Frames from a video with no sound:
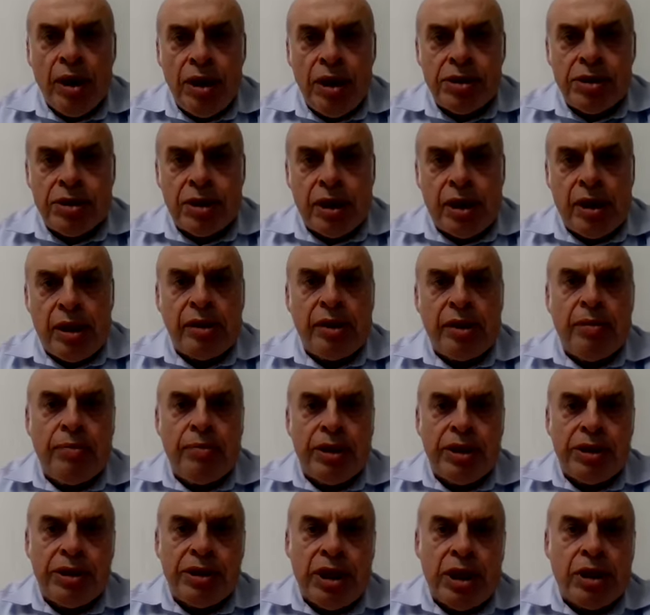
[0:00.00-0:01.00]
Israel,
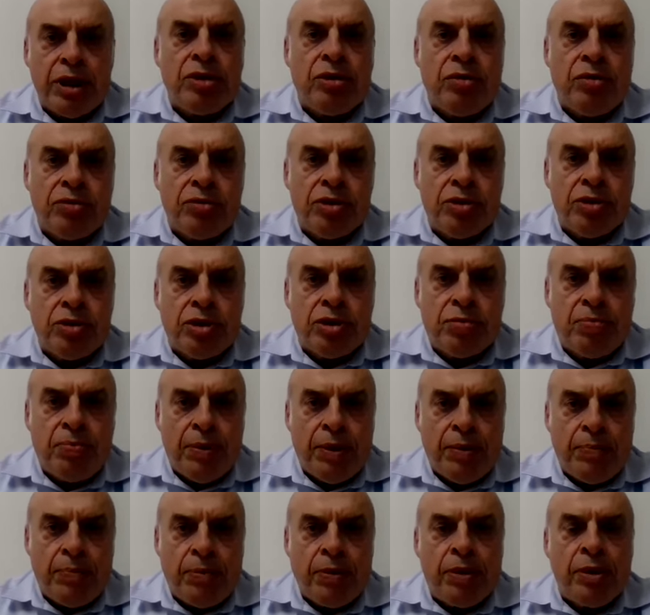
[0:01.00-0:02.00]
demonization of Jewish
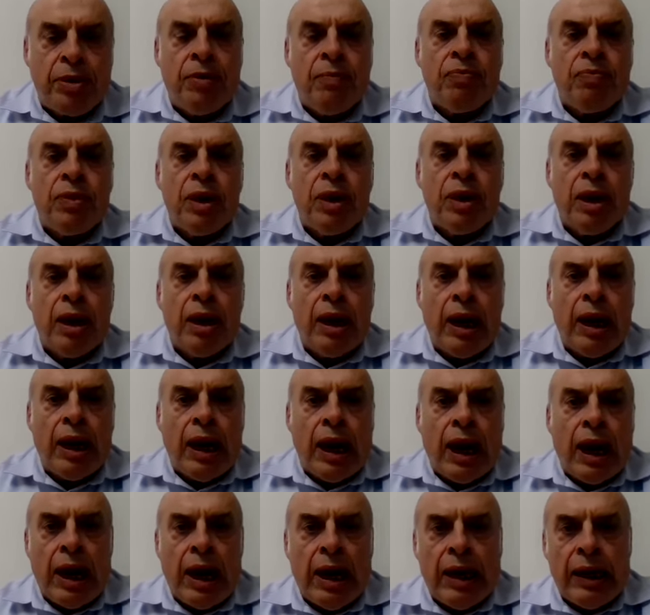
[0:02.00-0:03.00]
people
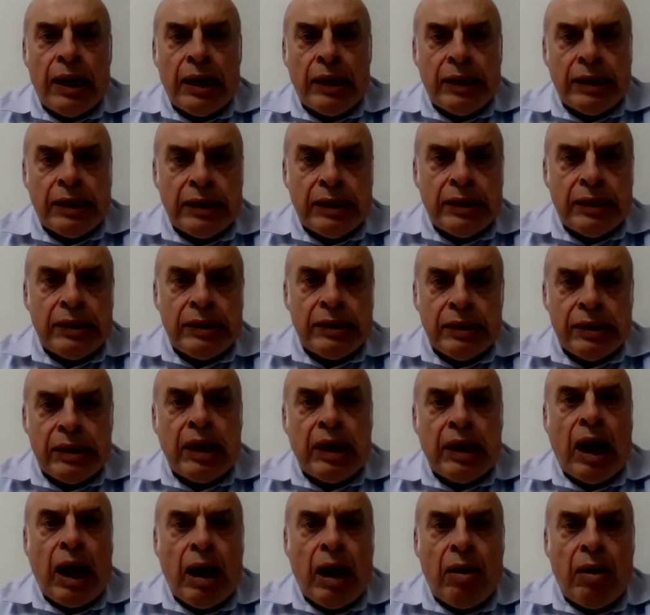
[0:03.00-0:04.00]
are, uh,
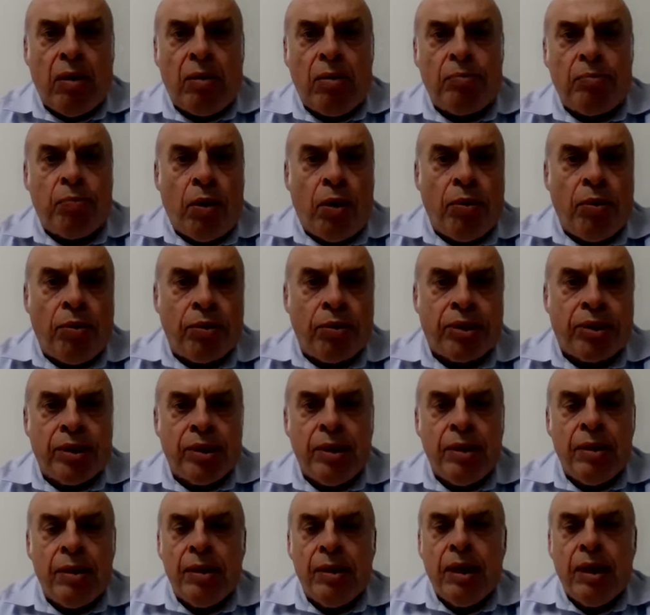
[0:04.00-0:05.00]
are both
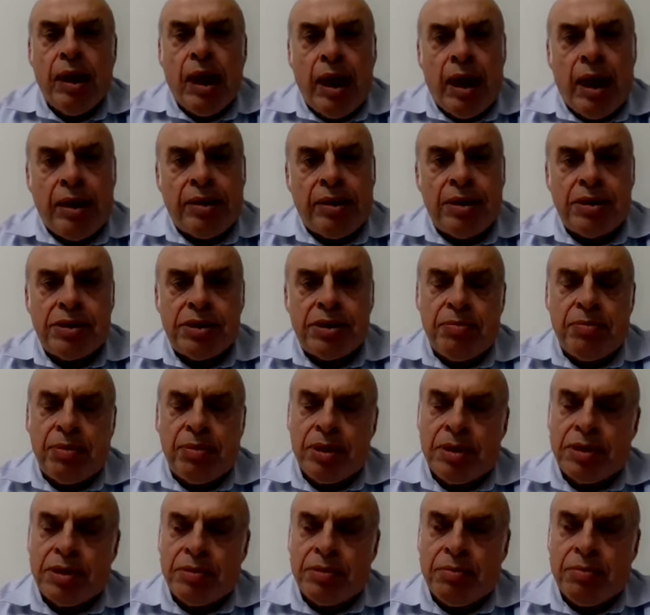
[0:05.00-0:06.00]

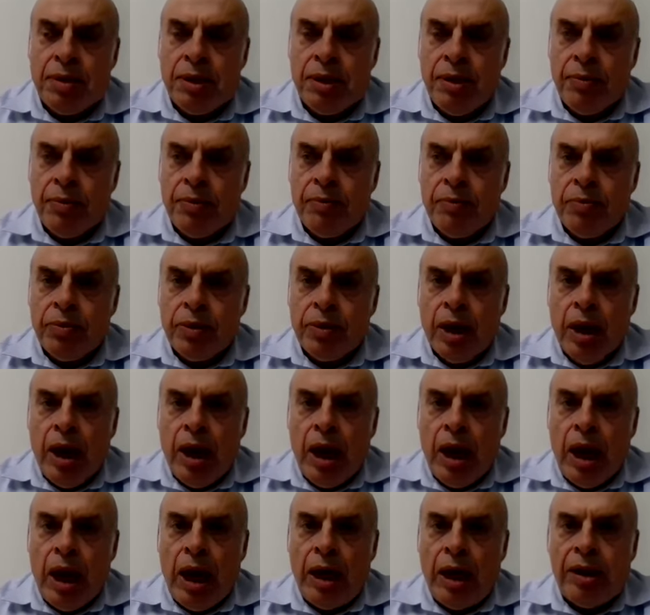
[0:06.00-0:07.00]
anti-Semitism.
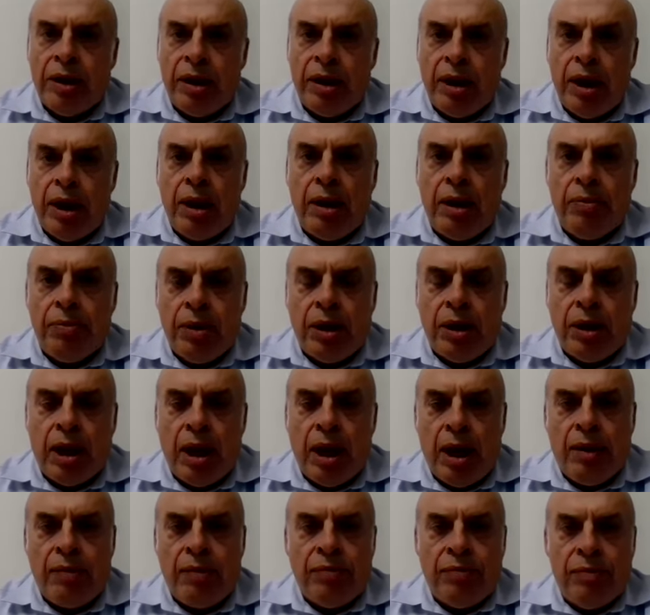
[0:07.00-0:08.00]
And here we
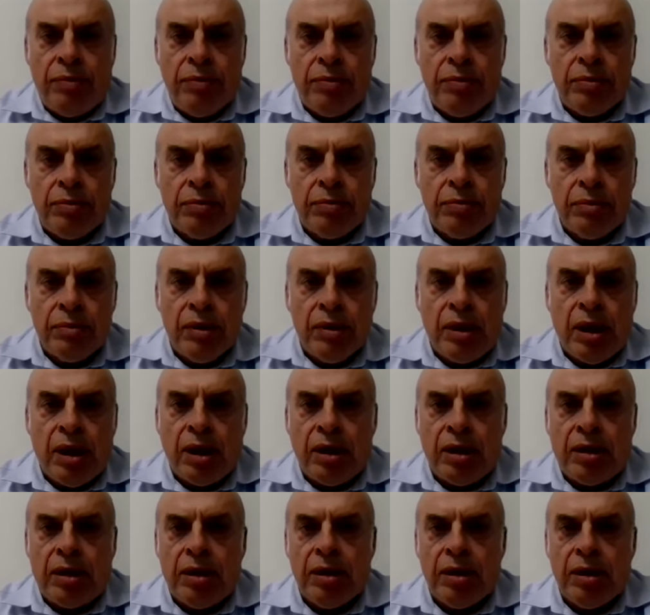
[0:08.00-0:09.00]
have
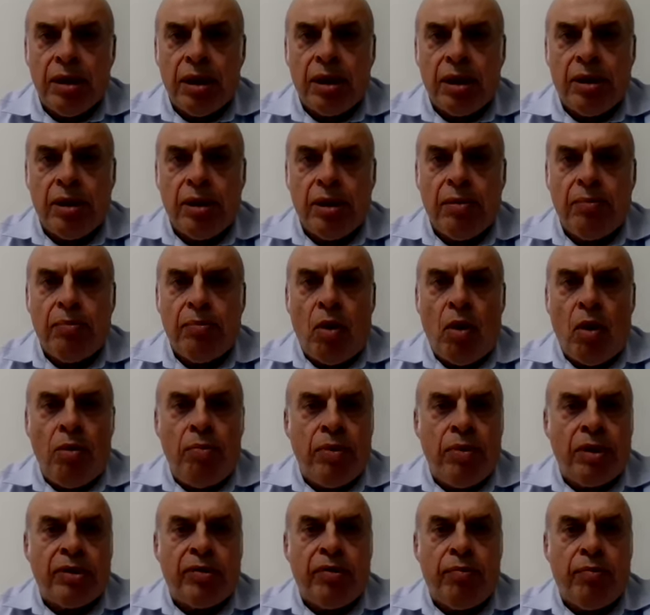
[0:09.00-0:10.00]
like the
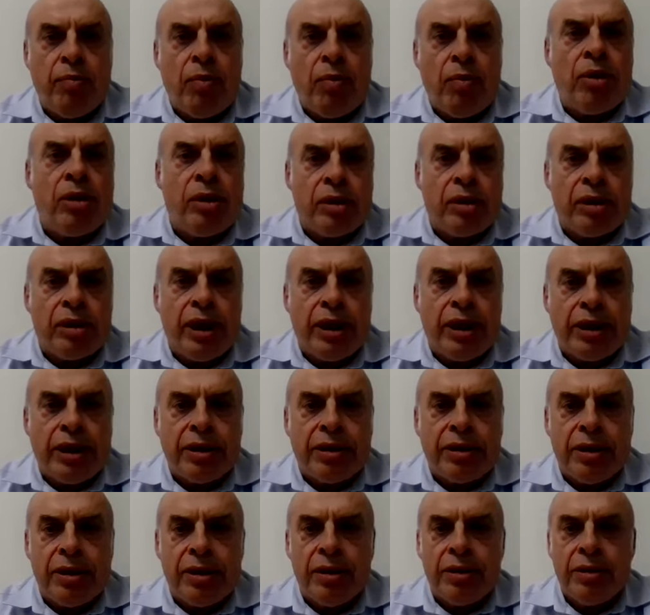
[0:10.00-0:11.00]
moment of moral
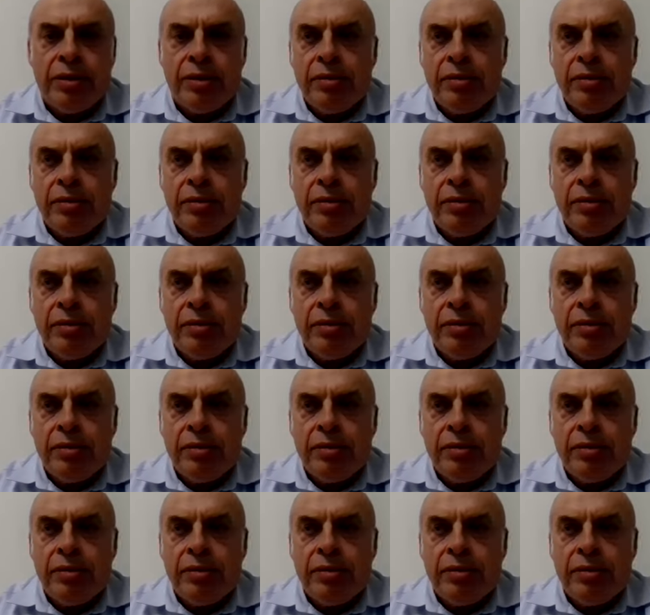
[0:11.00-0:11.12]
clarity.